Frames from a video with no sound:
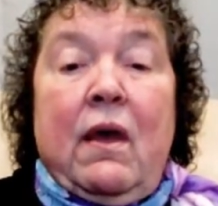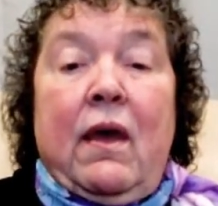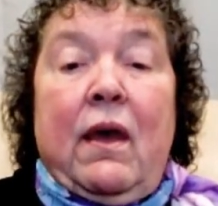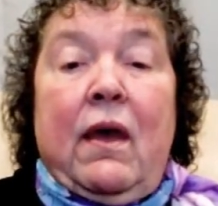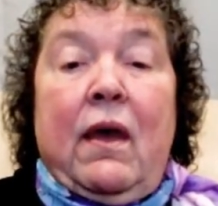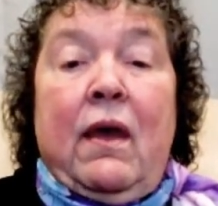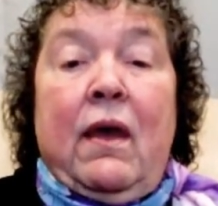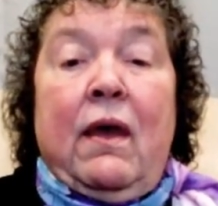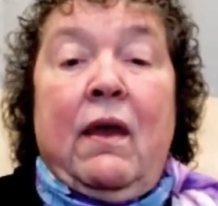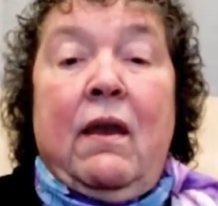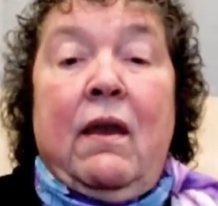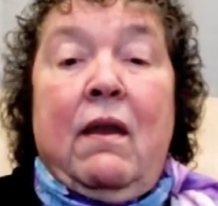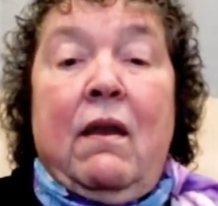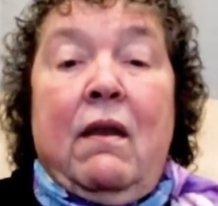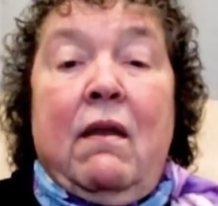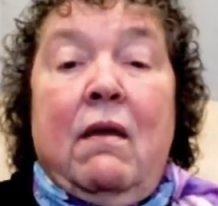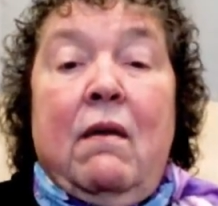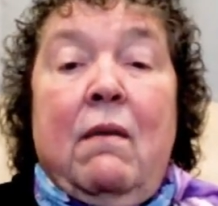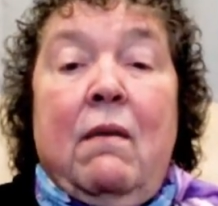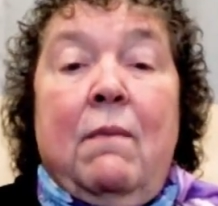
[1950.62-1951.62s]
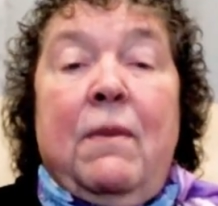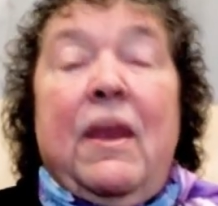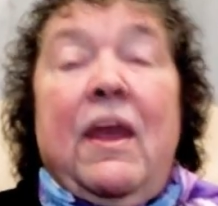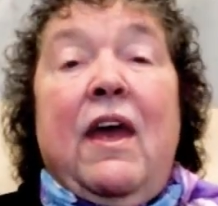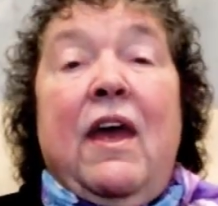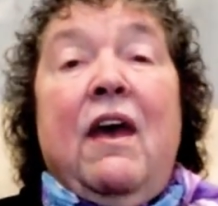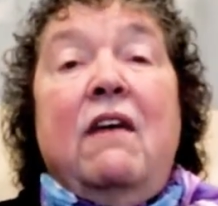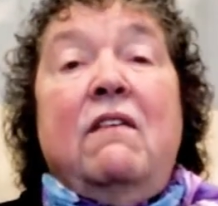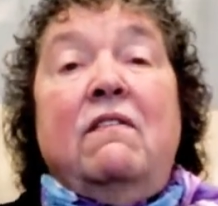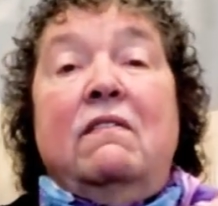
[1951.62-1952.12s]
And but
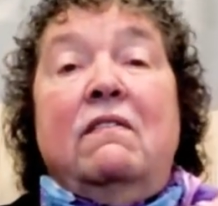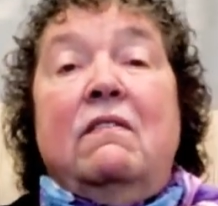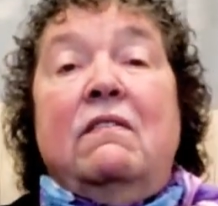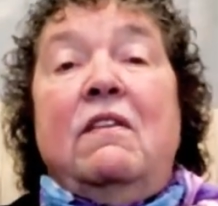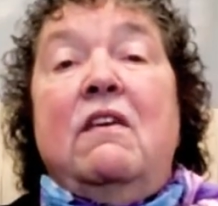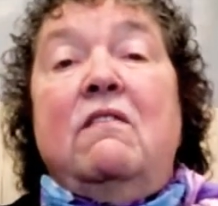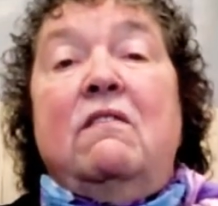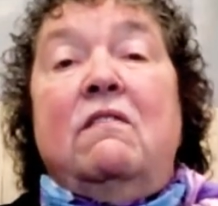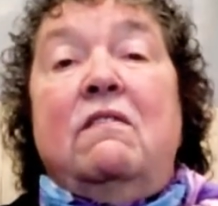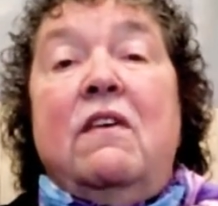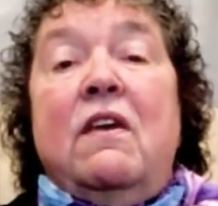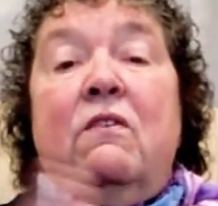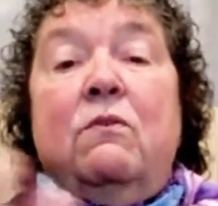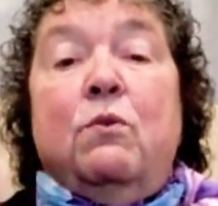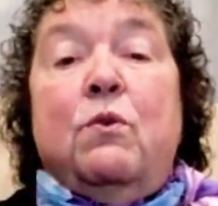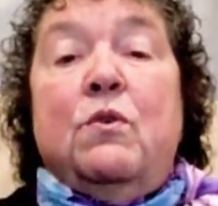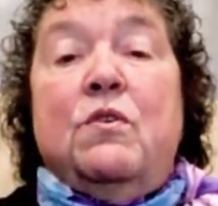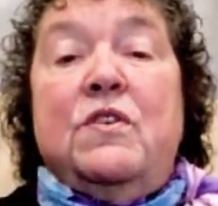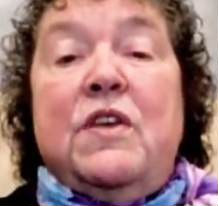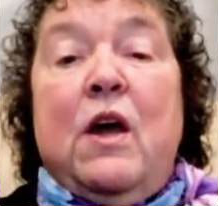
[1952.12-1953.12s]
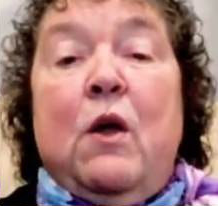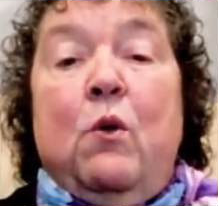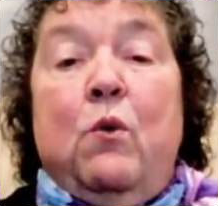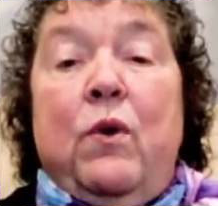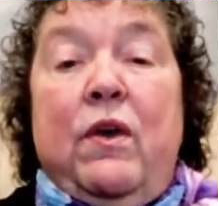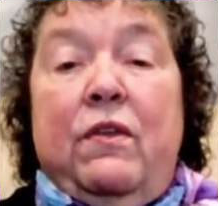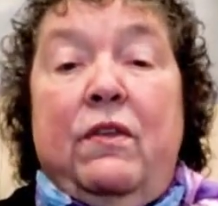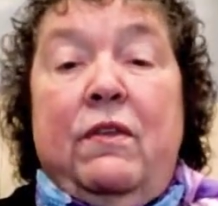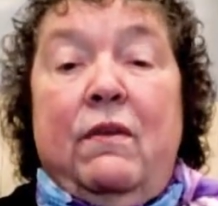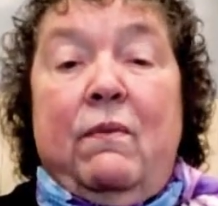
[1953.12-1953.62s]
as these things were dealt
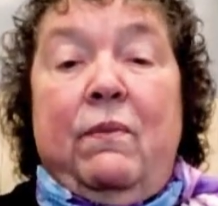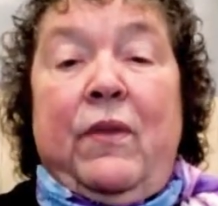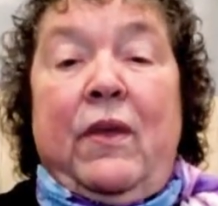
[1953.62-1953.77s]
with,